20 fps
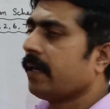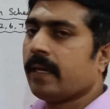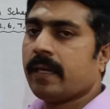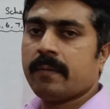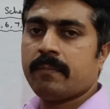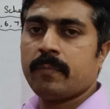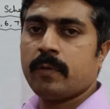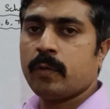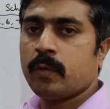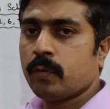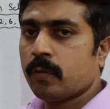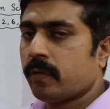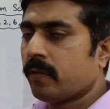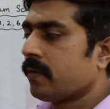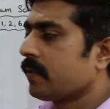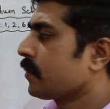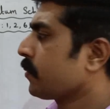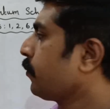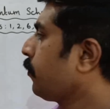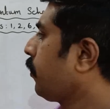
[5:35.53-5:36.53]
a.m. 2
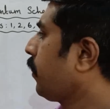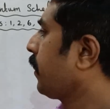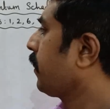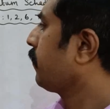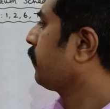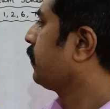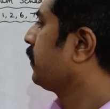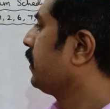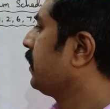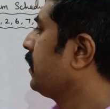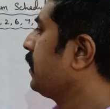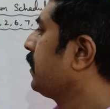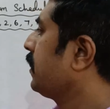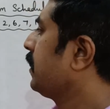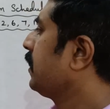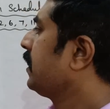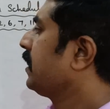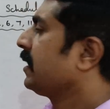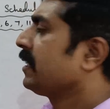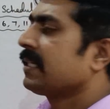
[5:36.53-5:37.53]
hours morning on the
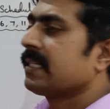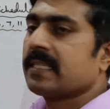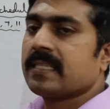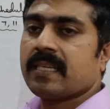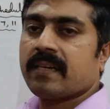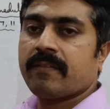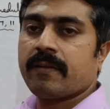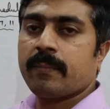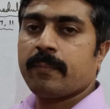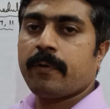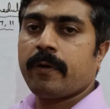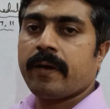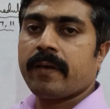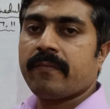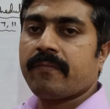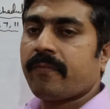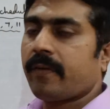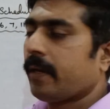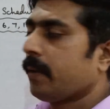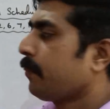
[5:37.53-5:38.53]

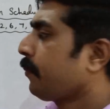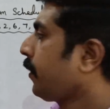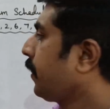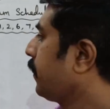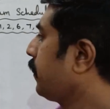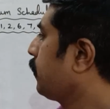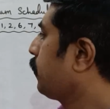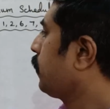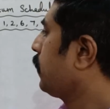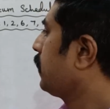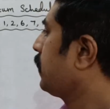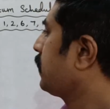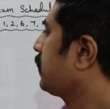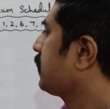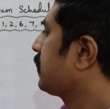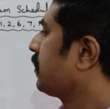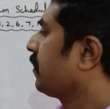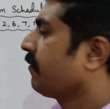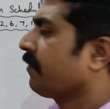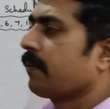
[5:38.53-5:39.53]
7.5.1,
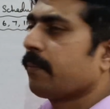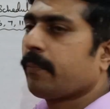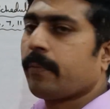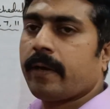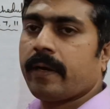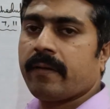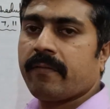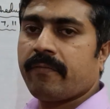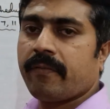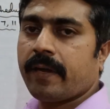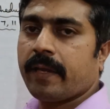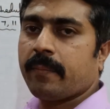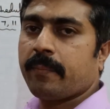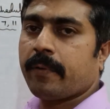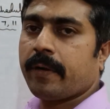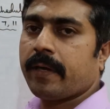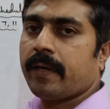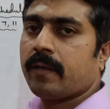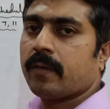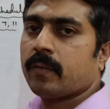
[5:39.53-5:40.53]

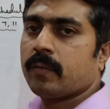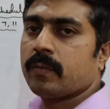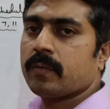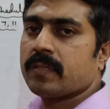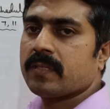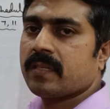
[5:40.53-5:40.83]
7.5.2,